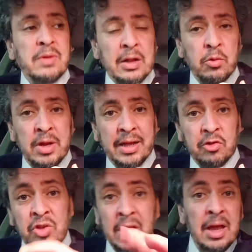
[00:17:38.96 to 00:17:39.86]
from
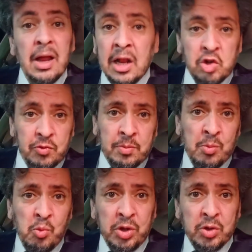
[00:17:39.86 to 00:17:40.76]
drowning. They
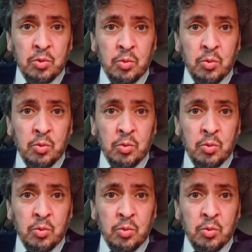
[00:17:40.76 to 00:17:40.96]
don't just end